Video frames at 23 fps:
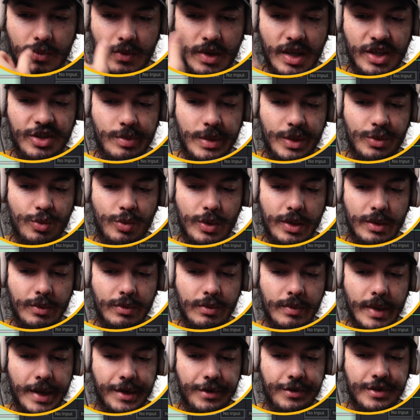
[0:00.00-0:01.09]
It's
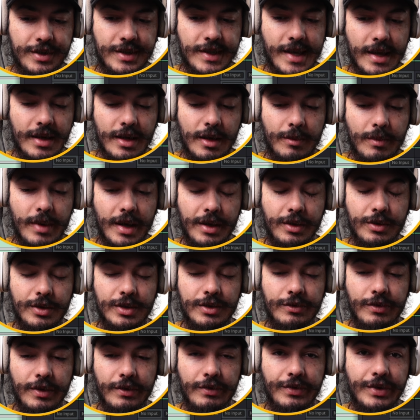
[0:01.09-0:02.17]
between minus 10 and
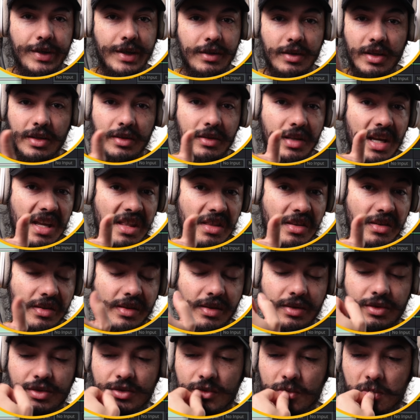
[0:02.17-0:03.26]
minus 15, and I think
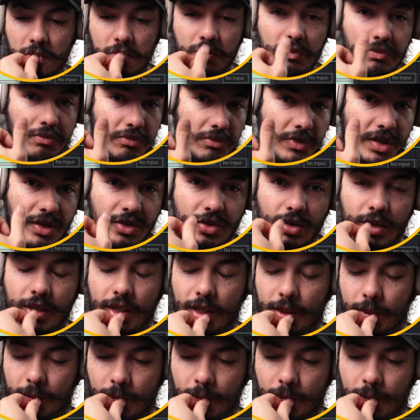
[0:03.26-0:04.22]
it's okay.